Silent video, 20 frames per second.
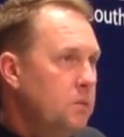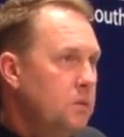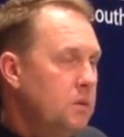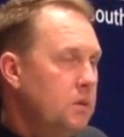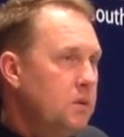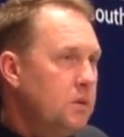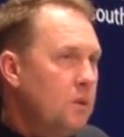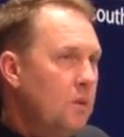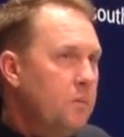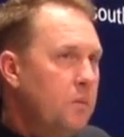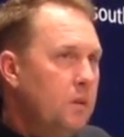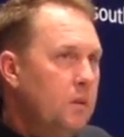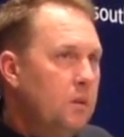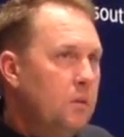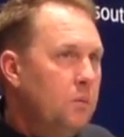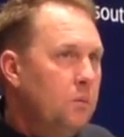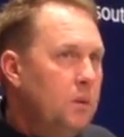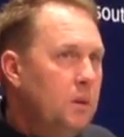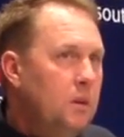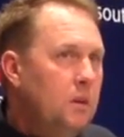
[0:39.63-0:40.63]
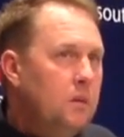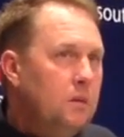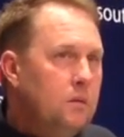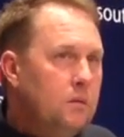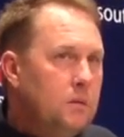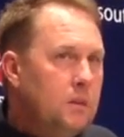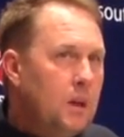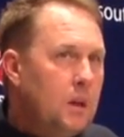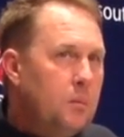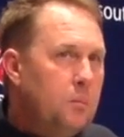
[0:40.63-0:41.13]
which is something that we
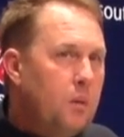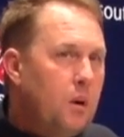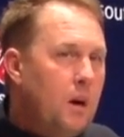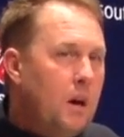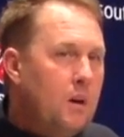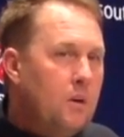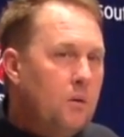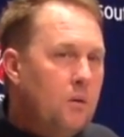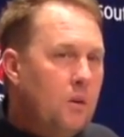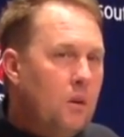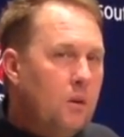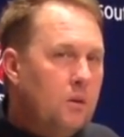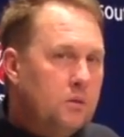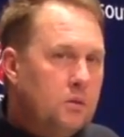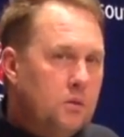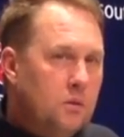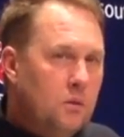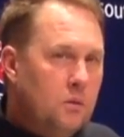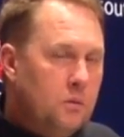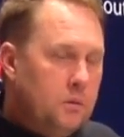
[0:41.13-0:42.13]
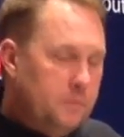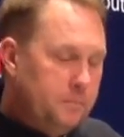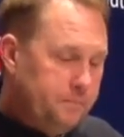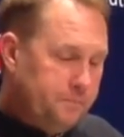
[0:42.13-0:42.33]
take pride on also,